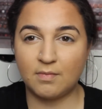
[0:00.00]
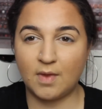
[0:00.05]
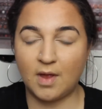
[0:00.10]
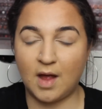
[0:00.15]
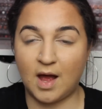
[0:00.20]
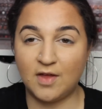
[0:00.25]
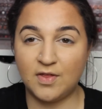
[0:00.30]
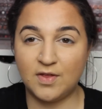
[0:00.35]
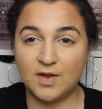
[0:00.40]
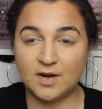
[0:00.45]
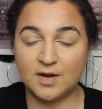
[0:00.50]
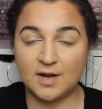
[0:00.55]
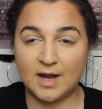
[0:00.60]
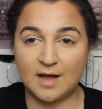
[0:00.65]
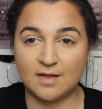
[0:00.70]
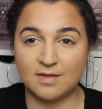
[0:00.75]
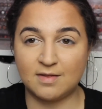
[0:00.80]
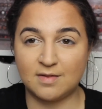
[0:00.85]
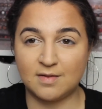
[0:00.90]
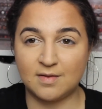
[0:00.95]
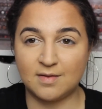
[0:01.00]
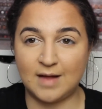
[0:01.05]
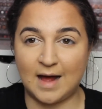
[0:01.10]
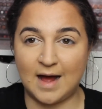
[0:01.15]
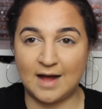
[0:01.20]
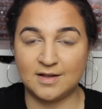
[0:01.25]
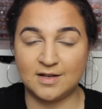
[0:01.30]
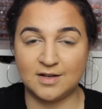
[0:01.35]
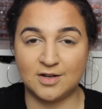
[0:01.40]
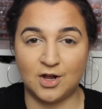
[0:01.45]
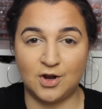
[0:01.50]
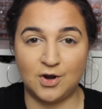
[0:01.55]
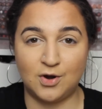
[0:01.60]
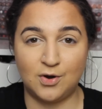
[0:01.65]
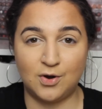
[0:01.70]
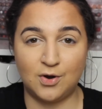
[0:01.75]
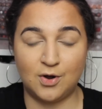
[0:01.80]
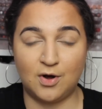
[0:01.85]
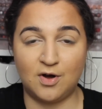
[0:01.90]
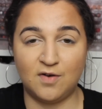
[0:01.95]
I think that's added a
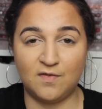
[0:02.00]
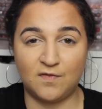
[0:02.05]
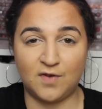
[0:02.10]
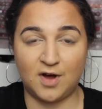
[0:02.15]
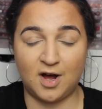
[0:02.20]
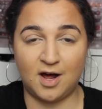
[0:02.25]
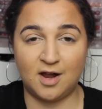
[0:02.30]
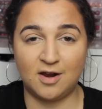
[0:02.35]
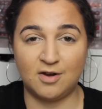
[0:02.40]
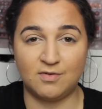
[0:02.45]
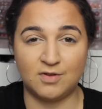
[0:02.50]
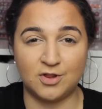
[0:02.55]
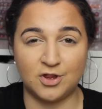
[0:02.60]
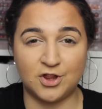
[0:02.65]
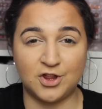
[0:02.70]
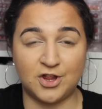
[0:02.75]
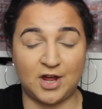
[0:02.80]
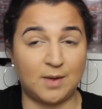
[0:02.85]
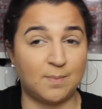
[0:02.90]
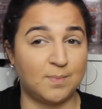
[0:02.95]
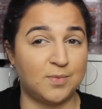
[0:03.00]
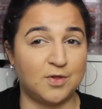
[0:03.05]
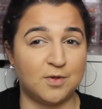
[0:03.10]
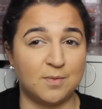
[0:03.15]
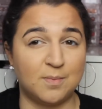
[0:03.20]
lot of colour and shape to